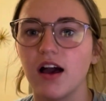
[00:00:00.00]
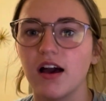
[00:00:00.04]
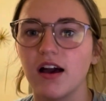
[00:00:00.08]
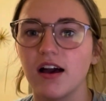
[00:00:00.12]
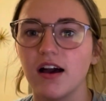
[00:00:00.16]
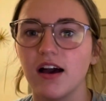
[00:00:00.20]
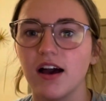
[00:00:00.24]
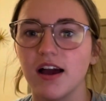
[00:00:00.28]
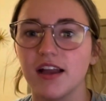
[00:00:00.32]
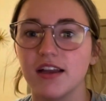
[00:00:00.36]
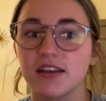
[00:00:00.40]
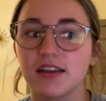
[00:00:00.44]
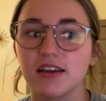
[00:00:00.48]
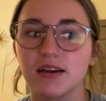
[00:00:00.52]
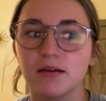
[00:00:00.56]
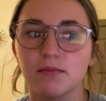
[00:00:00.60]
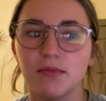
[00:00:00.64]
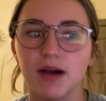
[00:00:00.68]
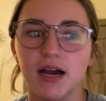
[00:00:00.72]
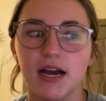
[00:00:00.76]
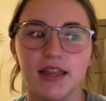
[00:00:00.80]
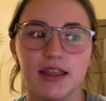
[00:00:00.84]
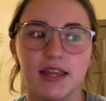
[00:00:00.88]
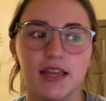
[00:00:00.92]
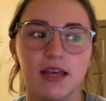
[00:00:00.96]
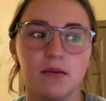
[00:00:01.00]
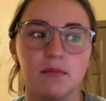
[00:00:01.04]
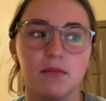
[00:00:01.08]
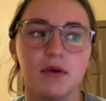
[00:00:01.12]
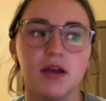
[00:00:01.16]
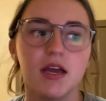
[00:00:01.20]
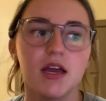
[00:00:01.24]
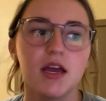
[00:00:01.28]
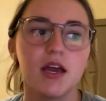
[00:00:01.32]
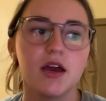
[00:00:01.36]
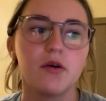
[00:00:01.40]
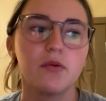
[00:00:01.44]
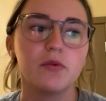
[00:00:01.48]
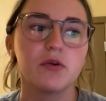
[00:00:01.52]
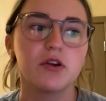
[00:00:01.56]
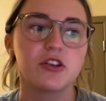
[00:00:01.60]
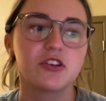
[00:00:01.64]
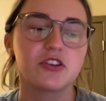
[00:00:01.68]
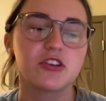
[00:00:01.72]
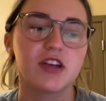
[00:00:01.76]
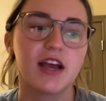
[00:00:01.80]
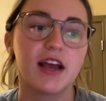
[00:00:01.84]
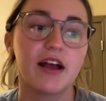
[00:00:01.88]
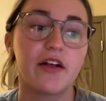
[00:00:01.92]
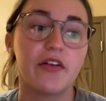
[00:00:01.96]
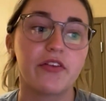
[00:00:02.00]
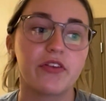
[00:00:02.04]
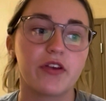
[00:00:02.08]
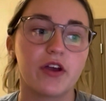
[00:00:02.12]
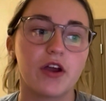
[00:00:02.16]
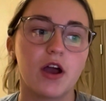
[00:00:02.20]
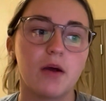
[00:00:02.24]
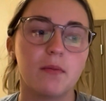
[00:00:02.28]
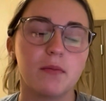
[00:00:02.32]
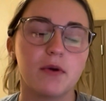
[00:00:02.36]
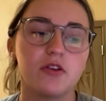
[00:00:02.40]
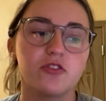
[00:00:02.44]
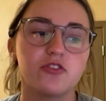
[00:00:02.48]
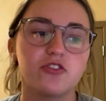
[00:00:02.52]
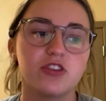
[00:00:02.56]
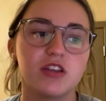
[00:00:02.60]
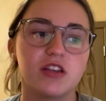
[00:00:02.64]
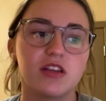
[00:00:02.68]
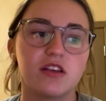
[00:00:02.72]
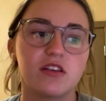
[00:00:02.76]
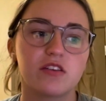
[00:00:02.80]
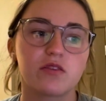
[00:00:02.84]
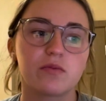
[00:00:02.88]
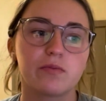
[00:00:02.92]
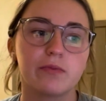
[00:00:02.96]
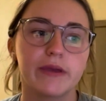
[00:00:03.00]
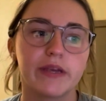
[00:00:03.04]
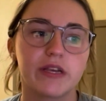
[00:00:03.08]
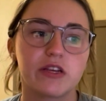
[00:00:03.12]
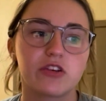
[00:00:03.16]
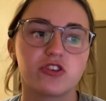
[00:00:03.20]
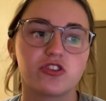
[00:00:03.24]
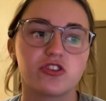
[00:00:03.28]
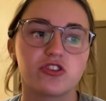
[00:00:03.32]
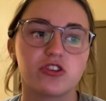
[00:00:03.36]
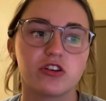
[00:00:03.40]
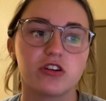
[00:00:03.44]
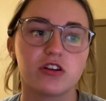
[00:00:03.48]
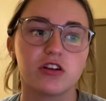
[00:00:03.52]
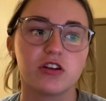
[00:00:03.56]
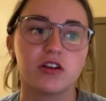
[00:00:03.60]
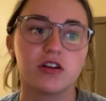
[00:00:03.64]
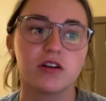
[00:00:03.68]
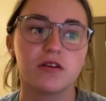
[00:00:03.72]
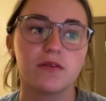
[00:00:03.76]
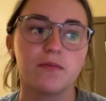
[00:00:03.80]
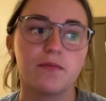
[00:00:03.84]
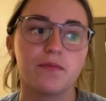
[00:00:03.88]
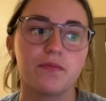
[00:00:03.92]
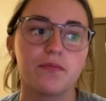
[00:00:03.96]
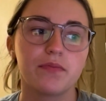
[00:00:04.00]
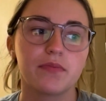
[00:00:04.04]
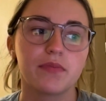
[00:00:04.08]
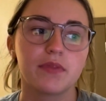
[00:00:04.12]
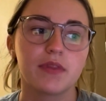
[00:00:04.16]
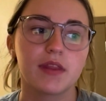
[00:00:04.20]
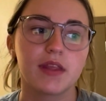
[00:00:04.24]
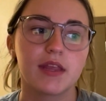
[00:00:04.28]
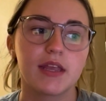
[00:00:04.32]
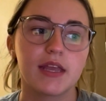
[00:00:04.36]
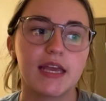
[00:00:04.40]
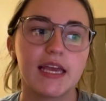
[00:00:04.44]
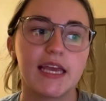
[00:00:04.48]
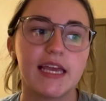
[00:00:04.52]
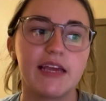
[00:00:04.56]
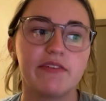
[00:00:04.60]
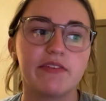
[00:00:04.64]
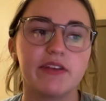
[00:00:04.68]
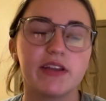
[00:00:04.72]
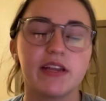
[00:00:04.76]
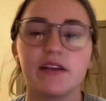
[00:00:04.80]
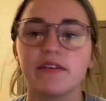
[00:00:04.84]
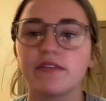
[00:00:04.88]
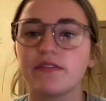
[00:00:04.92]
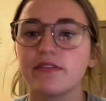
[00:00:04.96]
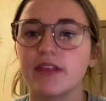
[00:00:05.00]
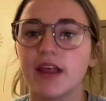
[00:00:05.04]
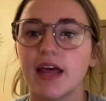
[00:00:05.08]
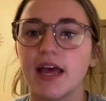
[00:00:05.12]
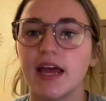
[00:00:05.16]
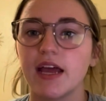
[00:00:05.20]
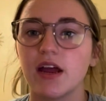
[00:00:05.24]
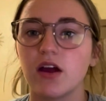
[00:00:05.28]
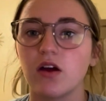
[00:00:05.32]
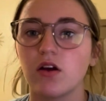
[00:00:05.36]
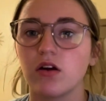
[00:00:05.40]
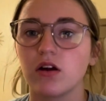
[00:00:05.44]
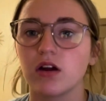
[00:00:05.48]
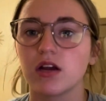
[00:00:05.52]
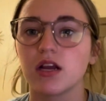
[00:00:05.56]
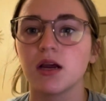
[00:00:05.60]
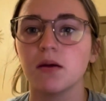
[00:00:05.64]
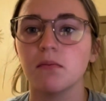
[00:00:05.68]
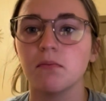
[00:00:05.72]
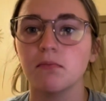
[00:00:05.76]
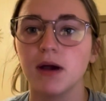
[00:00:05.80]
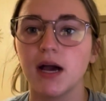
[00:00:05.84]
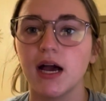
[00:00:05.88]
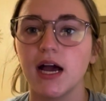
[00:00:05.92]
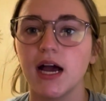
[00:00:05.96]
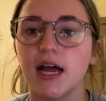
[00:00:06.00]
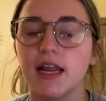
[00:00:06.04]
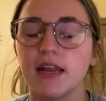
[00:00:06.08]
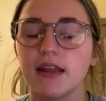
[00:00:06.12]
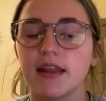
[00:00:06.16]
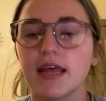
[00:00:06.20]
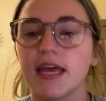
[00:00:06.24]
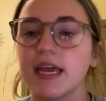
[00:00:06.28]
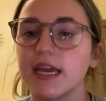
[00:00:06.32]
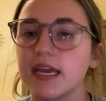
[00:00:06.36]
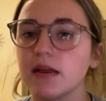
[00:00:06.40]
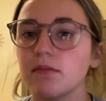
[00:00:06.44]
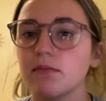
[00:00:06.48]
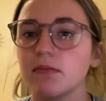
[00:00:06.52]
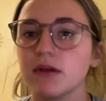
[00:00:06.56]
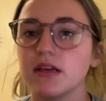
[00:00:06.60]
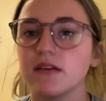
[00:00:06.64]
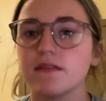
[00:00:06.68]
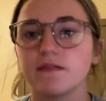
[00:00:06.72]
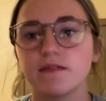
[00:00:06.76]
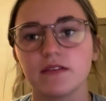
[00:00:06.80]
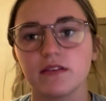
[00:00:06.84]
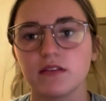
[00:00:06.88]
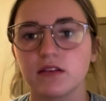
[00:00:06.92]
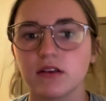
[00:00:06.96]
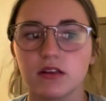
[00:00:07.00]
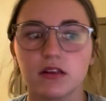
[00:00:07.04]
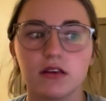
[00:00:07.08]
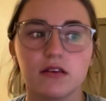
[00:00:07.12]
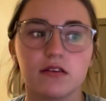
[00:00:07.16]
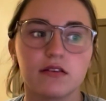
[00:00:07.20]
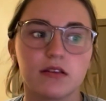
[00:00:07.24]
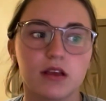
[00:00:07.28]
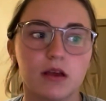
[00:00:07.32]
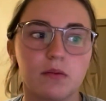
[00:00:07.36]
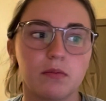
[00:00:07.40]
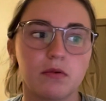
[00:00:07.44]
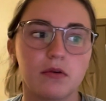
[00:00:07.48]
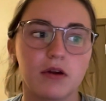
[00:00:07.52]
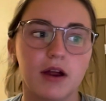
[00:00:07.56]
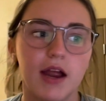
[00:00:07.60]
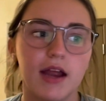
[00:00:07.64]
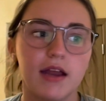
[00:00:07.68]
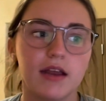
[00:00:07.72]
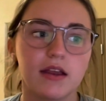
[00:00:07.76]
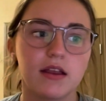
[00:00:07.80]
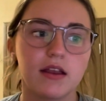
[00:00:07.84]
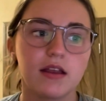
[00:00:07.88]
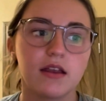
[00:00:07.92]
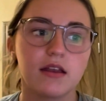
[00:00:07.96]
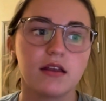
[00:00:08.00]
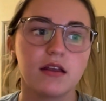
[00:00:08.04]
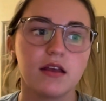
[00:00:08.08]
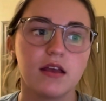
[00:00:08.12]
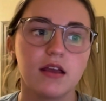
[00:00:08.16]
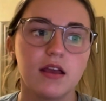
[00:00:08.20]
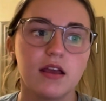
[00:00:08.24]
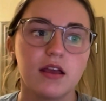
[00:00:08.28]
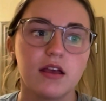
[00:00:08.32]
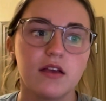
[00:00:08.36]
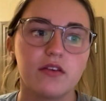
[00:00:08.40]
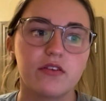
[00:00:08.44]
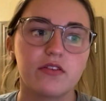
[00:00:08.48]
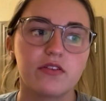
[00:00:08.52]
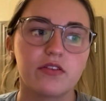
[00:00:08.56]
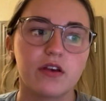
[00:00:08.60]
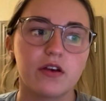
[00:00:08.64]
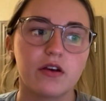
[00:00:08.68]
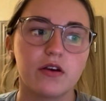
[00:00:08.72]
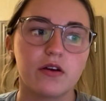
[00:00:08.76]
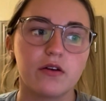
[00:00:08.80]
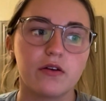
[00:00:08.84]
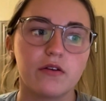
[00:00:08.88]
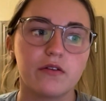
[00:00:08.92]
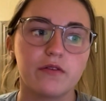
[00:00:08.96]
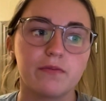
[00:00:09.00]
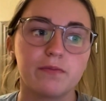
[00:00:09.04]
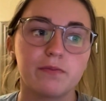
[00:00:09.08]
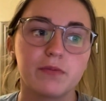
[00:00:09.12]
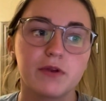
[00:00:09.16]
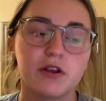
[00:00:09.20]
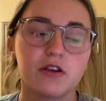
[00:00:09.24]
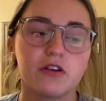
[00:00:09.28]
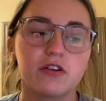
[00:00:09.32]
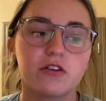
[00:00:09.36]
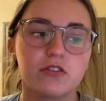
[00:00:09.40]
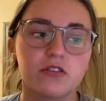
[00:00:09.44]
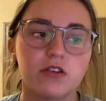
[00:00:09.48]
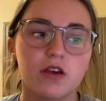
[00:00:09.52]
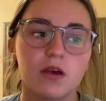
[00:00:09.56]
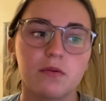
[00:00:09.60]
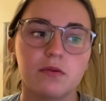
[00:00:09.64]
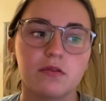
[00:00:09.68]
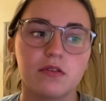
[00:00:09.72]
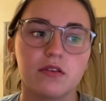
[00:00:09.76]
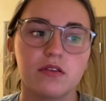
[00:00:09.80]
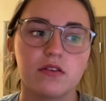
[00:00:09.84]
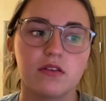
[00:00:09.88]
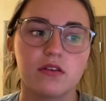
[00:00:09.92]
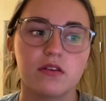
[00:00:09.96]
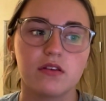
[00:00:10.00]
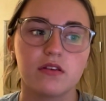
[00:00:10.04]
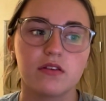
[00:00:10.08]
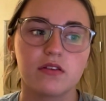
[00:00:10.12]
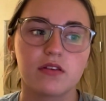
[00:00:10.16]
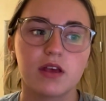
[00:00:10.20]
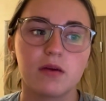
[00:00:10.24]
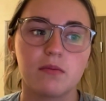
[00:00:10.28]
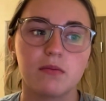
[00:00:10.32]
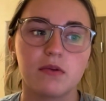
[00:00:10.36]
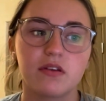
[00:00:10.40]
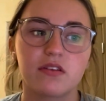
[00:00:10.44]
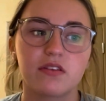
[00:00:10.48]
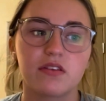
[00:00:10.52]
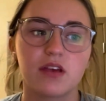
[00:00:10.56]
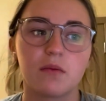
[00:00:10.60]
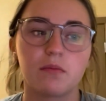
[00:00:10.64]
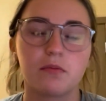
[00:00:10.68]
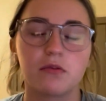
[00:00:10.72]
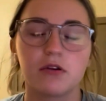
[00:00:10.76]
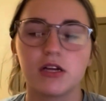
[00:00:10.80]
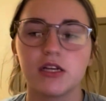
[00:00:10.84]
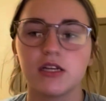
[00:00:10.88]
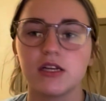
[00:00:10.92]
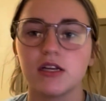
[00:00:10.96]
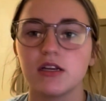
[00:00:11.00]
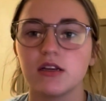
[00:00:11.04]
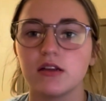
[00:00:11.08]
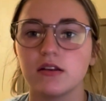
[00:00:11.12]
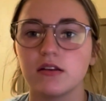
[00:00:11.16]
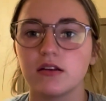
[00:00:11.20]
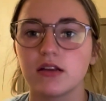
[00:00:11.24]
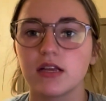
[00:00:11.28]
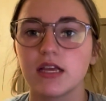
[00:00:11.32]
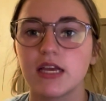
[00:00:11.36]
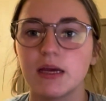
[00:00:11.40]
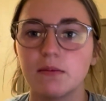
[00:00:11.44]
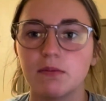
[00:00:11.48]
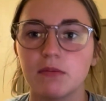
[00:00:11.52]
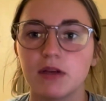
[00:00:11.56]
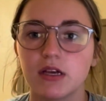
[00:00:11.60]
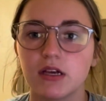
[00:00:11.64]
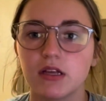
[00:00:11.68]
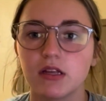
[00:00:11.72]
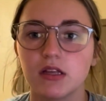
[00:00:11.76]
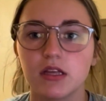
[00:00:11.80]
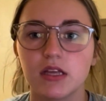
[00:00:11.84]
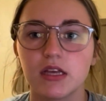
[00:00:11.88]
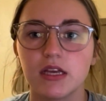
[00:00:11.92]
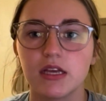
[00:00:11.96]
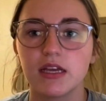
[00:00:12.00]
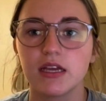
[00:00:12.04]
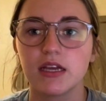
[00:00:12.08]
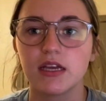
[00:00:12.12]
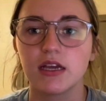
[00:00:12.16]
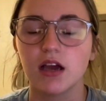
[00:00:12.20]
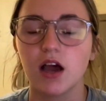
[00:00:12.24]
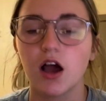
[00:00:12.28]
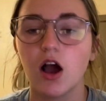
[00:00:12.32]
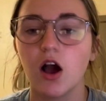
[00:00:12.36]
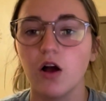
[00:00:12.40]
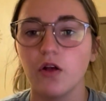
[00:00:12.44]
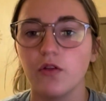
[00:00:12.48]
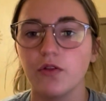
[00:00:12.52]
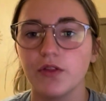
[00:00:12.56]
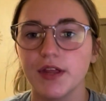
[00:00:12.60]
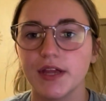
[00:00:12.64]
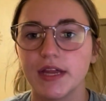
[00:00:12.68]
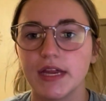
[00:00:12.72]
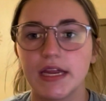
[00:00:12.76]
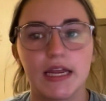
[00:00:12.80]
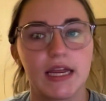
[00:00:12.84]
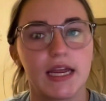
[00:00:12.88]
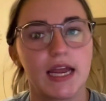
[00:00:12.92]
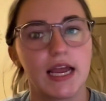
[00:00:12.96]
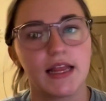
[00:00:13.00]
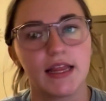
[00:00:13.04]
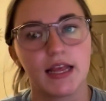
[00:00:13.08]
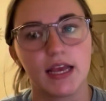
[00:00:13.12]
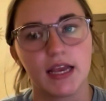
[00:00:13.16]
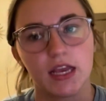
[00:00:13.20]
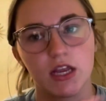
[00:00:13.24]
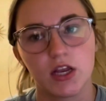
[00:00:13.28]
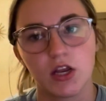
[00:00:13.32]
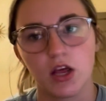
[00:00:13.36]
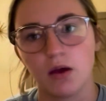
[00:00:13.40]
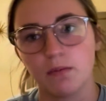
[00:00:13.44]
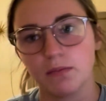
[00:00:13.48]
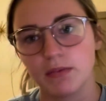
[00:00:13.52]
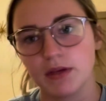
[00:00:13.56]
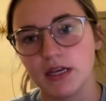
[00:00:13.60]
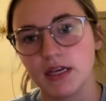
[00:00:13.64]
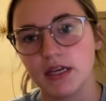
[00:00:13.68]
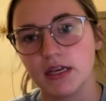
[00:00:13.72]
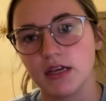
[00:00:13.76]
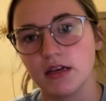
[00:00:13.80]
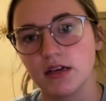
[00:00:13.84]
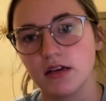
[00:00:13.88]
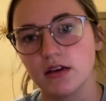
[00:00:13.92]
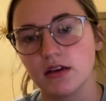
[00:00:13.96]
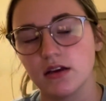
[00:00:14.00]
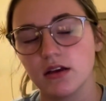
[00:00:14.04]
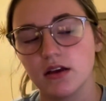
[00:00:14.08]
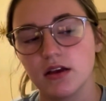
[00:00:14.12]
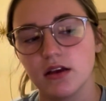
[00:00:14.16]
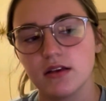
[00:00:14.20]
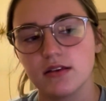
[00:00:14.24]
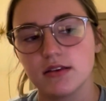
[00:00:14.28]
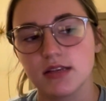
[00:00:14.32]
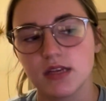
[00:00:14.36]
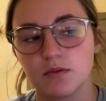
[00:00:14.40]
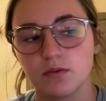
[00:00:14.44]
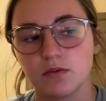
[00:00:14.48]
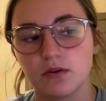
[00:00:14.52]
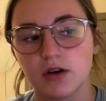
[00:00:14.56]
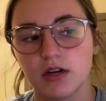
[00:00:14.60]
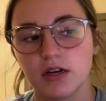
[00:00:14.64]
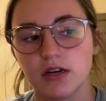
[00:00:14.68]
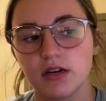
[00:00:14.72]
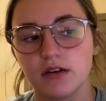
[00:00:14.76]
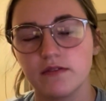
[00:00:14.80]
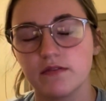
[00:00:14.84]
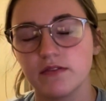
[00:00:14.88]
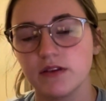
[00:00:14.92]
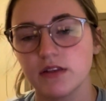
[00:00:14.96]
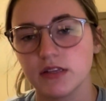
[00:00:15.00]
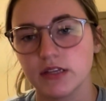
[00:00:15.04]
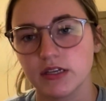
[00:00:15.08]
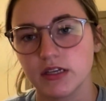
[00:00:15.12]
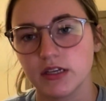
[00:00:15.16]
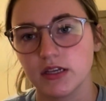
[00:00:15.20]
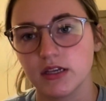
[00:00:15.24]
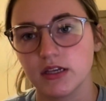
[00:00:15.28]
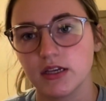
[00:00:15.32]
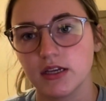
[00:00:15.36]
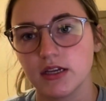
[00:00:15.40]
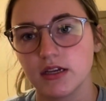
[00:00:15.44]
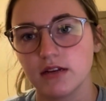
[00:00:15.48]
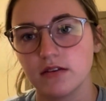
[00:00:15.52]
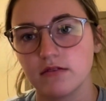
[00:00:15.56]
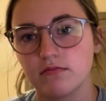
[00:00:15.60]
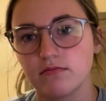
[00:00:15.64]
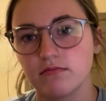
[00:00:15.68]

uncombine them, which as a homogeneous mixture, even if they are combined, they can be physically separated. So pure substances can be separated chemically only, and they cannot be separated physically.